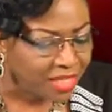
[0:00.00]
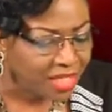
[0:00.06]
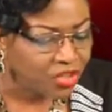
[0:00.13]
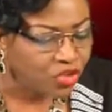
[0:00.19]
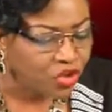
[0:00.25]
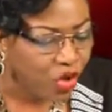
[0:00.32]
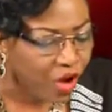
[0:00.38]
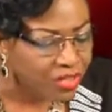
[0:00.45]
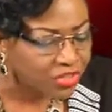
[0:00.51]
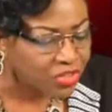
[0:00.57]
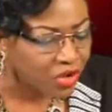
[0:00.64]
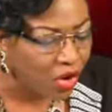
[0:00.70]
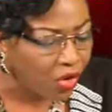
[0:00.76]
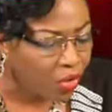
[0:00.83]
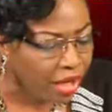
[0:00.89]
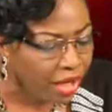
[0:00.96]
It goes
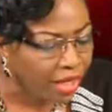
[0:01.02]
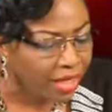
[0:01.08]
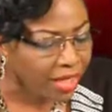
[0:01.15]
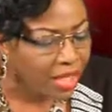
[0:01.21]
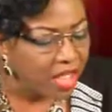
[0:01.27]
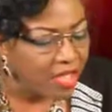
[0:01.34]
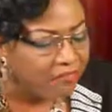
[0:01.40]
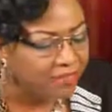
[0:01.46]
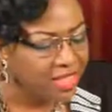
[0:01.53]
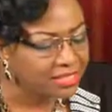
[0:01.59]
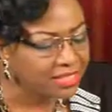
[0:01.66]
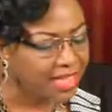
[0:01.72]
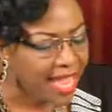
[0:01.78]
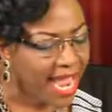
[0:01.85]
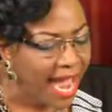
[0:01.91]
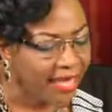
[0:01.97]
so quickly. Verse
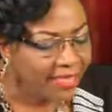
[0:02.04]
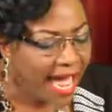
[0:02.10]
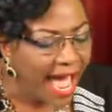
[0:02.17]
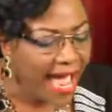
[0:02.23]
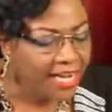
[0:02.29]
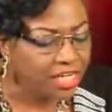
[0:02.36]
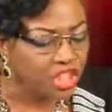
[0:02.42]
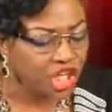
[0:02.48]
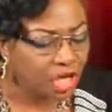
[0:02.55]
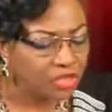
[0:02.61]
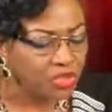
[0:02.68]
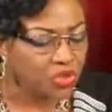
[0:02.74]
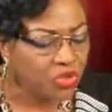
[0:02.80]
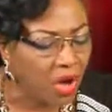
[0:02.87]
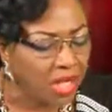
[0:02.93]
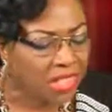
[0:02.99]
8 I, John,
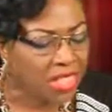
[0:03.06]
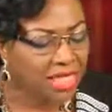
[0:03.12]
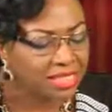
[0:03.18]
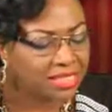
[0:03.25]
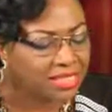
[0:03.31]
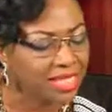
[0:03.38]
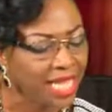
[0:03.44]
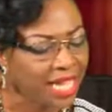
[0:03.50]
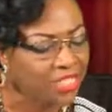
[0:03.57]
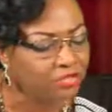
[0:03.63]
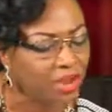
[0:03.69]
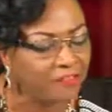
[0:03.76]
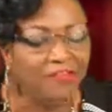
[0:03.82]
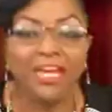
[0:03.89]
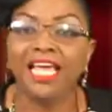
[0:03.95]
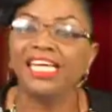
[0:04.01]
saw these things,
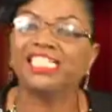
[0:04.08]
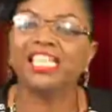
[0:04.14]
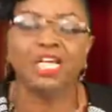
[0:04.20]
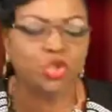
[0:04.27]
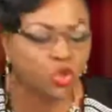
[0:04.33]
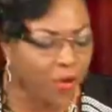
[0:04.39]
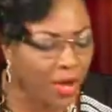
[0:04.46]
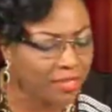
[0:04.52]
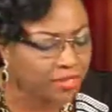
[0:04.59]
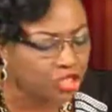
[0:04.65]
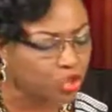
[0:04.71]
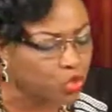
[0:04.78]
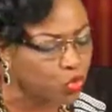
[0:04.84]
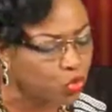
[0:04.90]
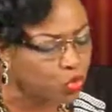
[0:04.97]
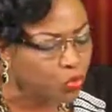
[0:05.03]
Revelation
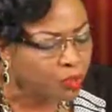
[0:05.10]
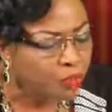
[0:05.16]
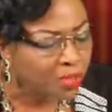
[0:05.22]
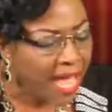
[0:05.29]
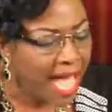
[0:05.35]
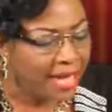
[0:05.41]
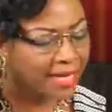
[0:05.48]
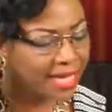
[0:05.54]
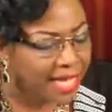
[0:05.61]
22, and